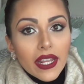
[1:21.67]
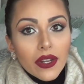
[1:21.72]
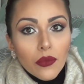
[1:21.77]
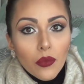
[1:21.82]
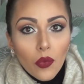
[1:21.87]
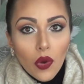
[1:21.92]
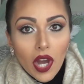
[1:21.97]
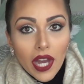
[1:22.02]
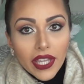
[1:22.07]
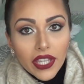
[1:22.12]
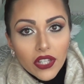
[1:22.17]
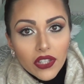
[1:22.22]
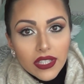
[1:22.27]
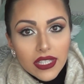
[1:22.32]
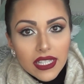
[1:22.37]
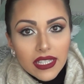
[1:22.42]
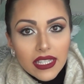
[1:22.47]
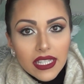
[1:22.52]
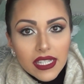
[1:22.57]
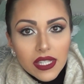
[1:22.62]
n
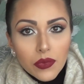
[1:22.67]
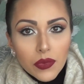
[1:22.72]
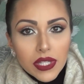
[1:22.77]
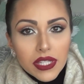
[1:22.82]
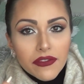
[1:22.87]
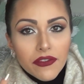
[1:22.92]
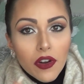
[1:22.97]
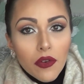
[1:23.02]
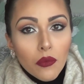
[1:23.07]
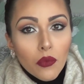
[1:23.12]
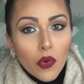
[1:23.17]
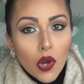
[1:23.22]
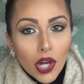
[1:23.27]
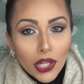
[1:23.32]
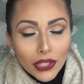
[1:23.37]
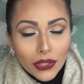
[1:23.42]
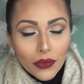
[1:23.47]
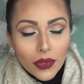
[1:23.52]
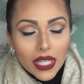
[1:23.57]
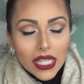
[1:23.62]
Wild, and this was from
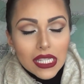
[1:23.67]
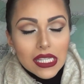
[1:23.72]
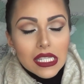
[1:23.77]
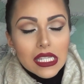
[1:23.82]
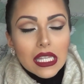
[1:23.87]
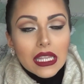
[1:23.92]
Walgreens.